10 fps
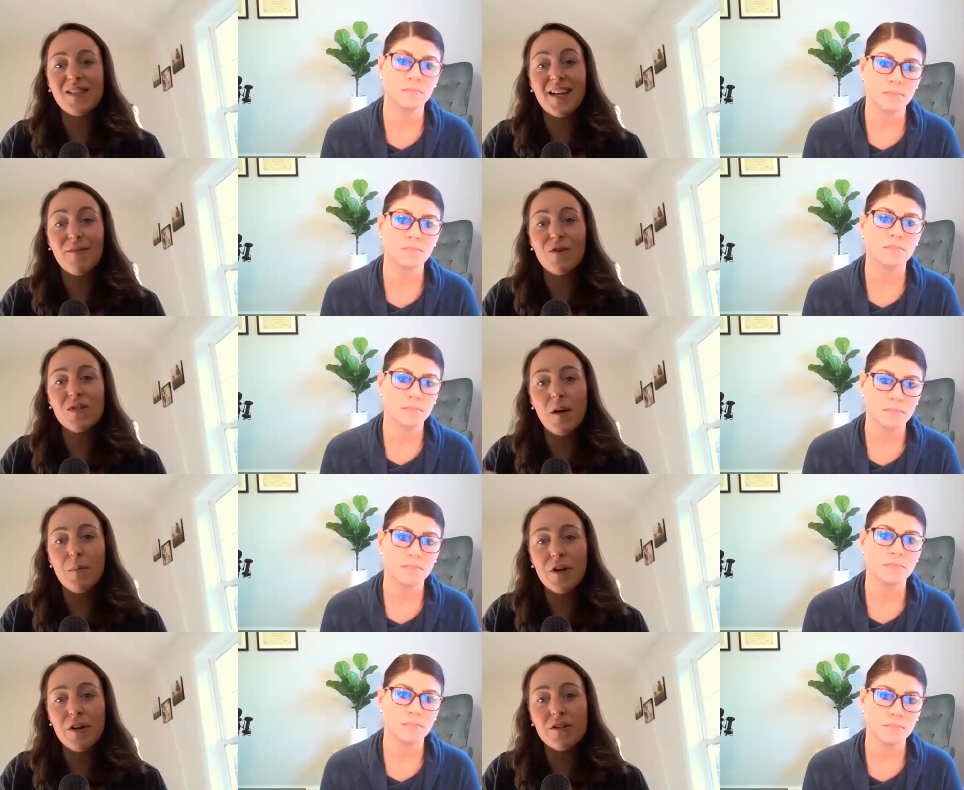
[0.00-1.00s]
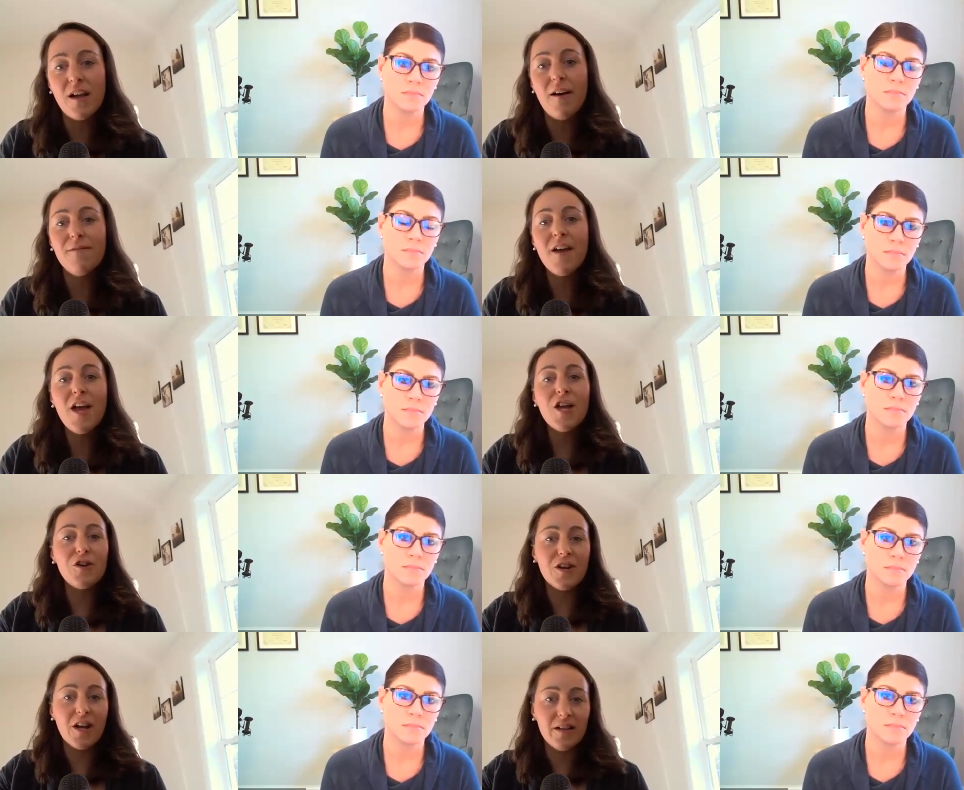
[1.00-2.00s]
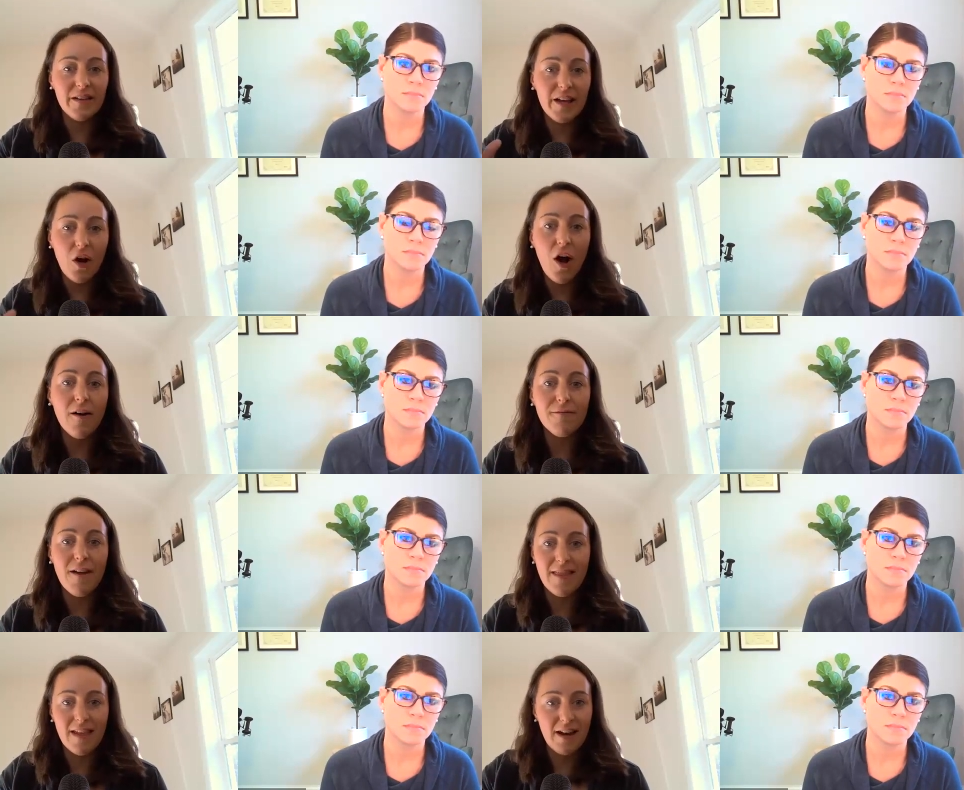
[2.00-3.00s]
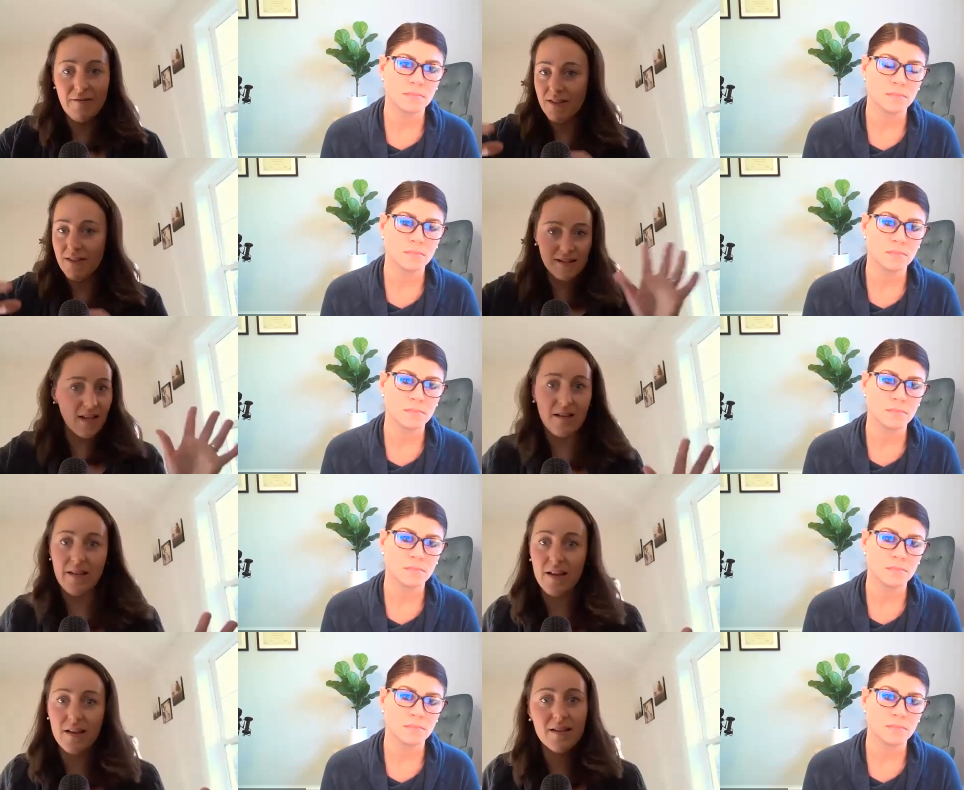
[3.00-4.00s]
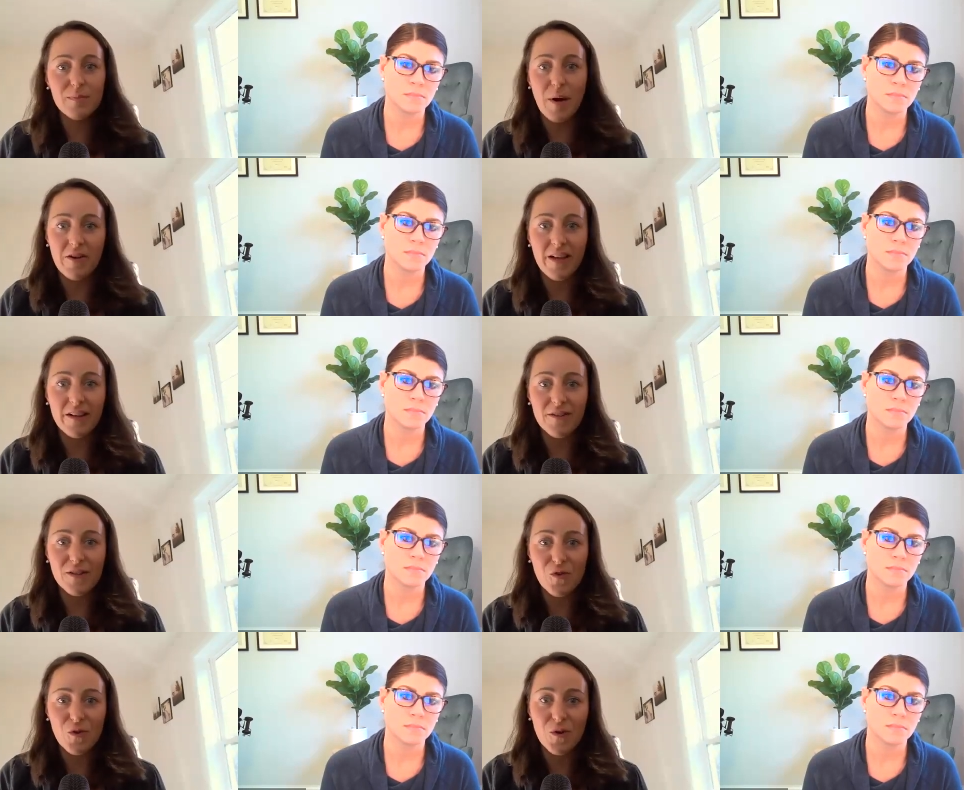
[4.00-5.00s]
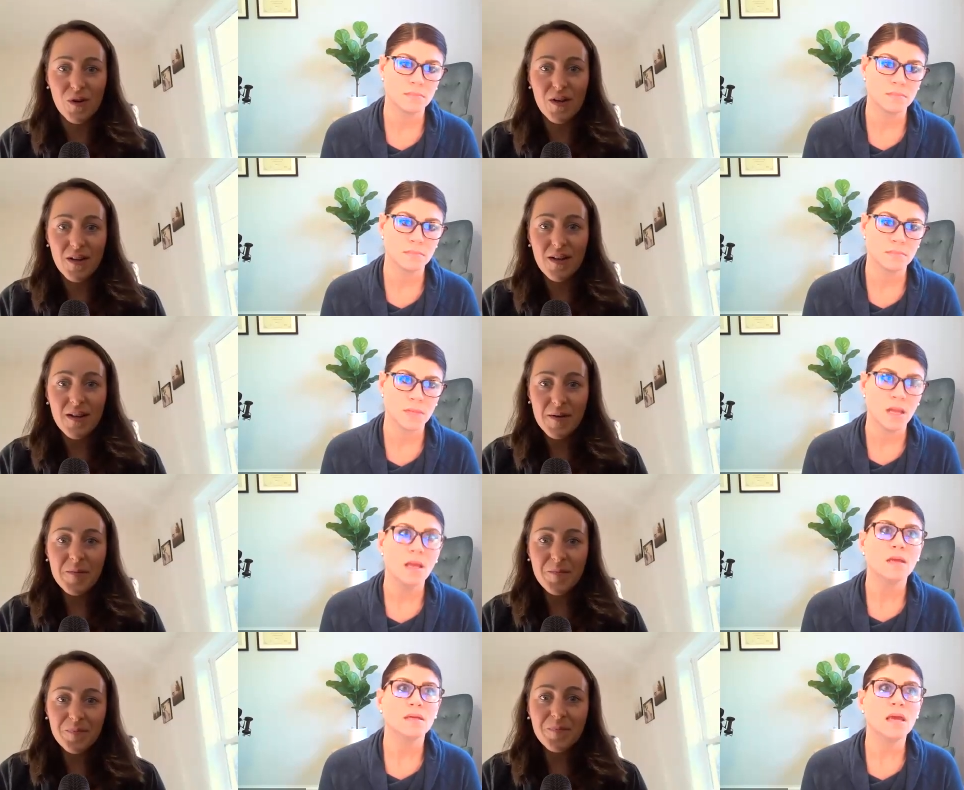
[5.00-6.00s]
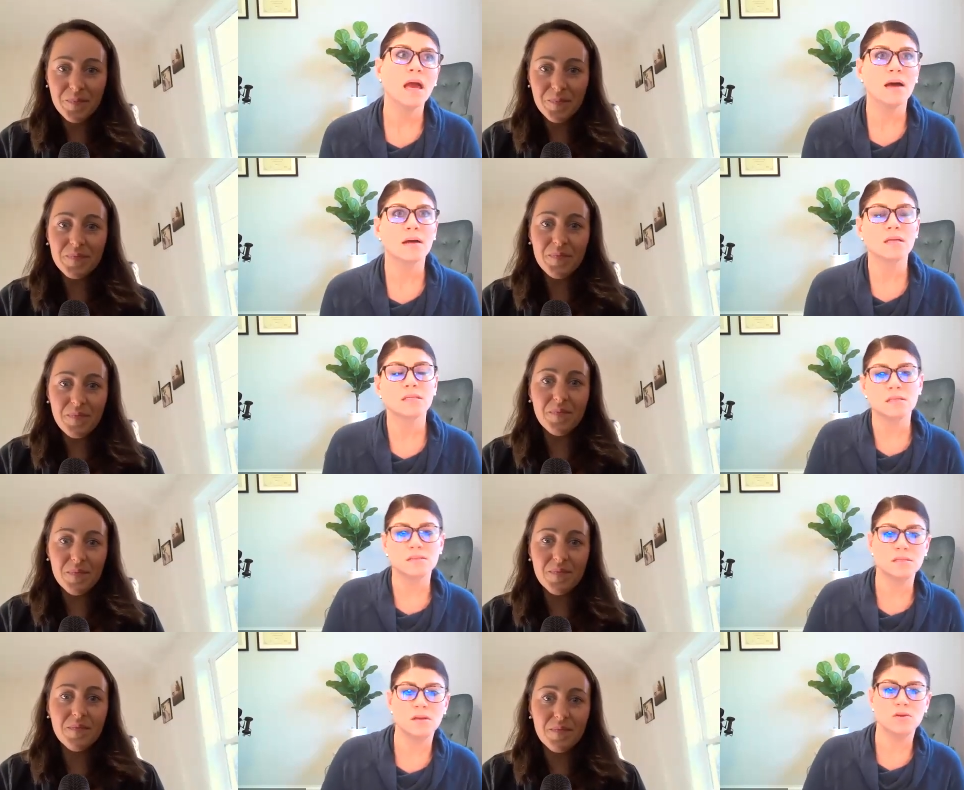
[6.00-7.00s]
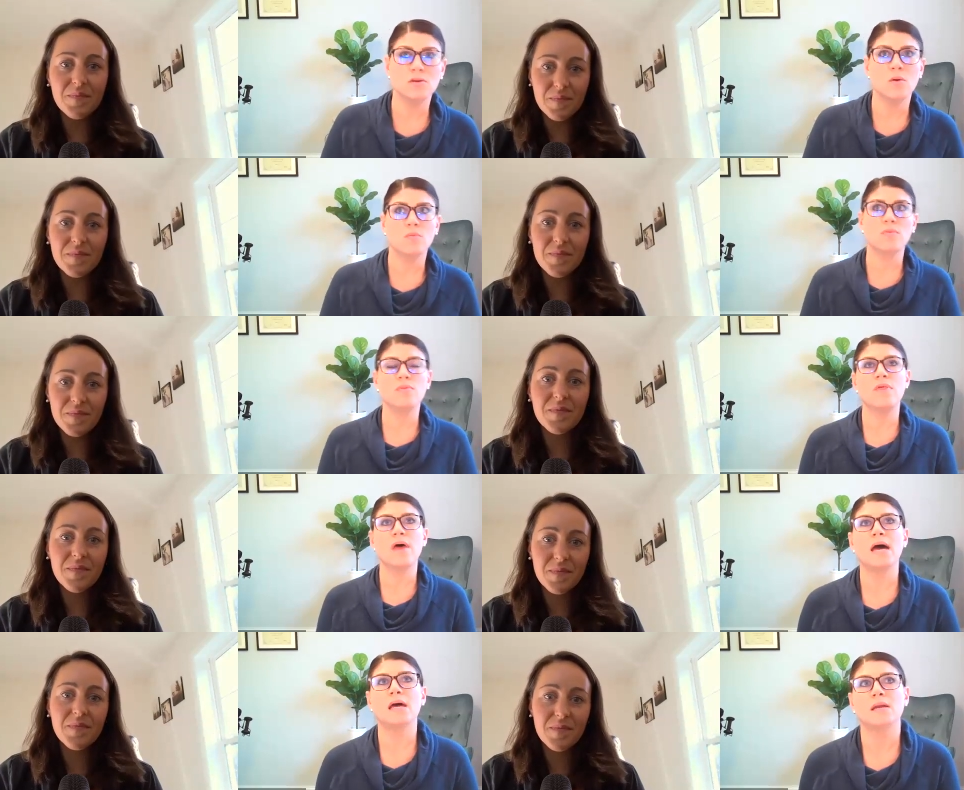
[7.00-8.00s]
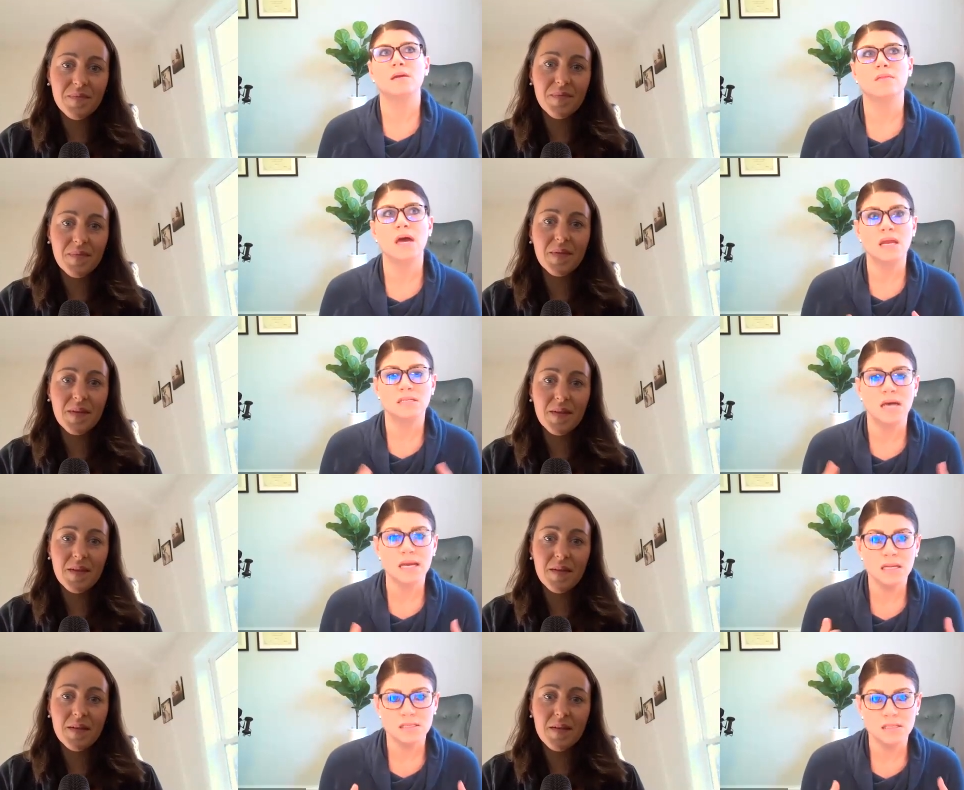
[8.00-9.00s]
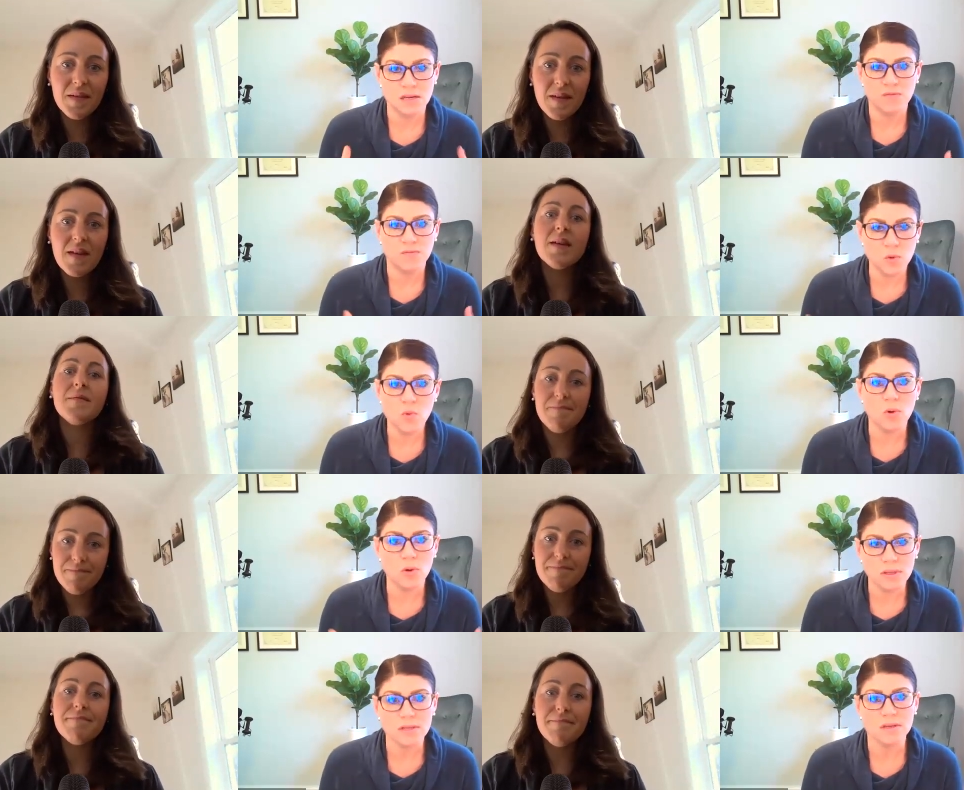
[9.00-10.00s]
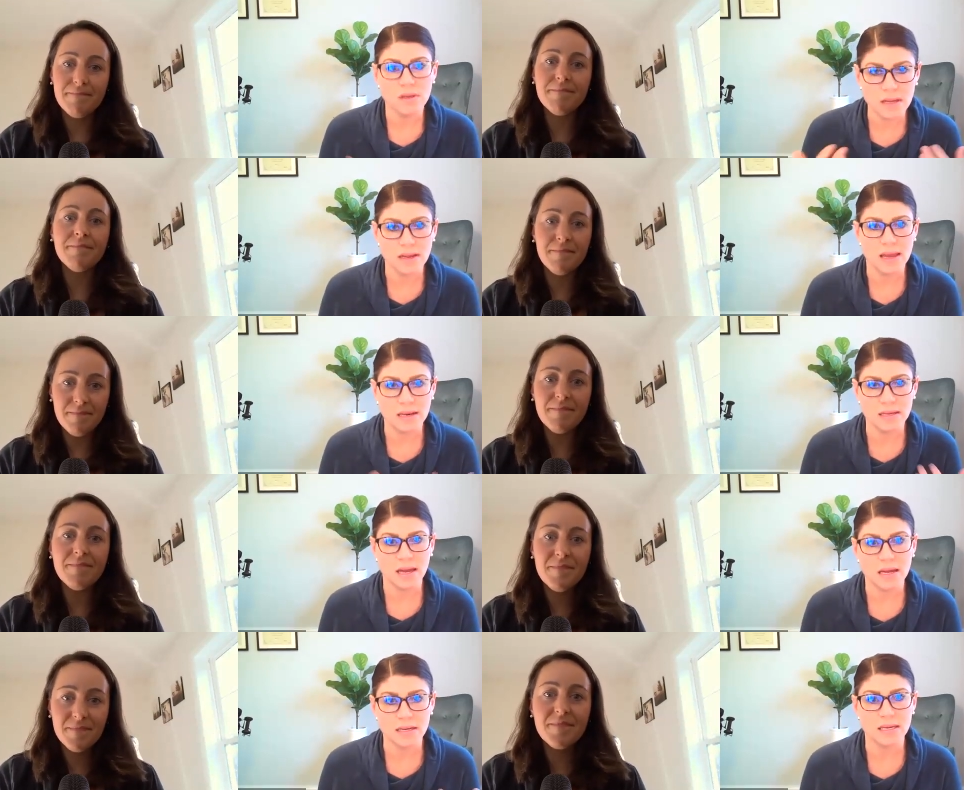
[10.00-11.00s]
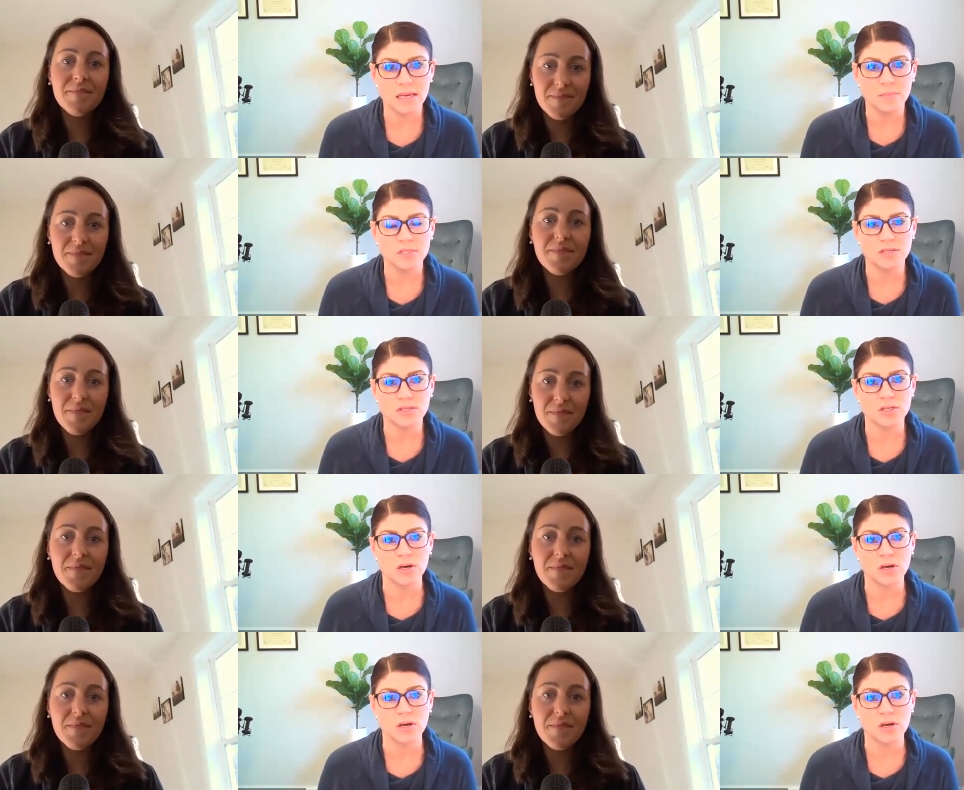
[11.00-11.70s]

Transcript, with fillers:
Speaker 1: like if you celebrate yourself you're gonna let off and then everything's gonna like spiral out of control
Speaker 2: yeah because it's you mm-hmm. know that that anxiety is like fuel mm-hmm. and and it kind of keeps us